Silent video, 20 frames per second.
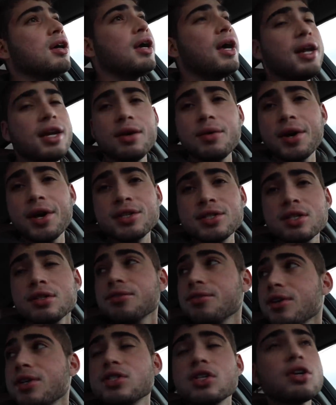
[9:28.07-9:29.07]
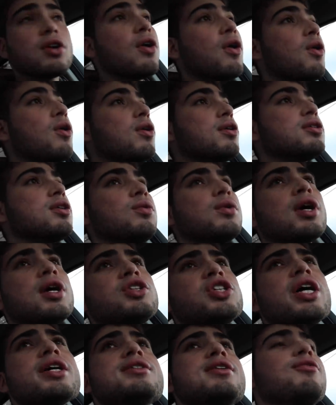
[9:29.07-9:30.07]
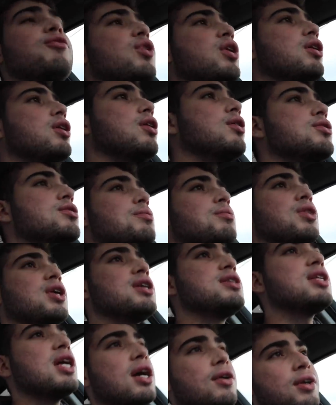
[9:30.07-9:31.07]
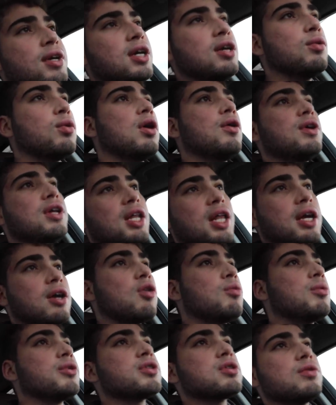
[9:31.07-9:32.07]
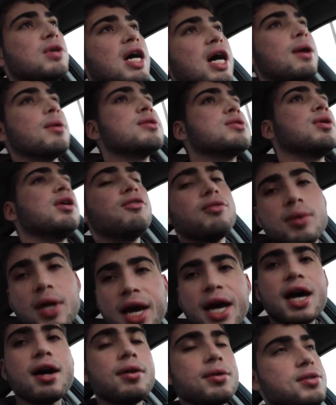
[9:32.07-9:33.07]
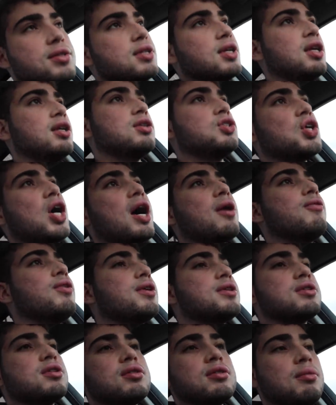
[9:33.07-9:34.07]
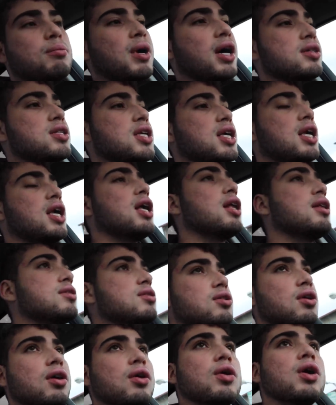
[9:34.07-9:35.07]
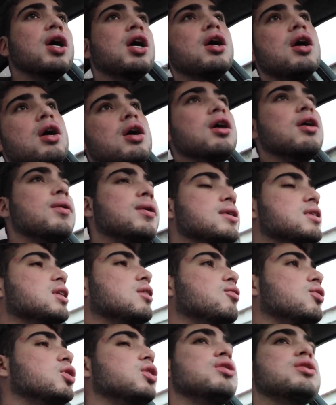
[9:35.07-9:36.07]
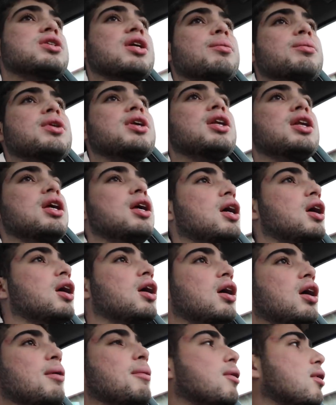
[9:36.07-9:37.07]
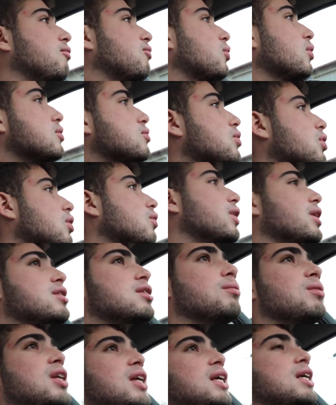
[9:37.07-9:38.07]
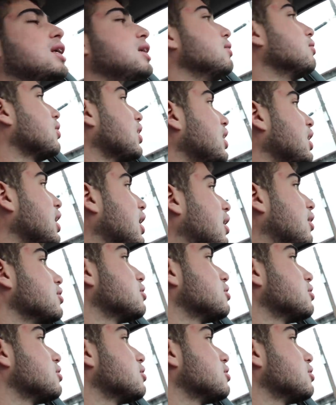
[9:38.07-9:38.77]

Anyways, it's freezing cold. We're gonna try to see if we can do some things down here. We're already like almost three hours away from the house and traffic's about to hit. So we let's see if we'll do something. Uh, but of course, we're gonna go get something to eat right now.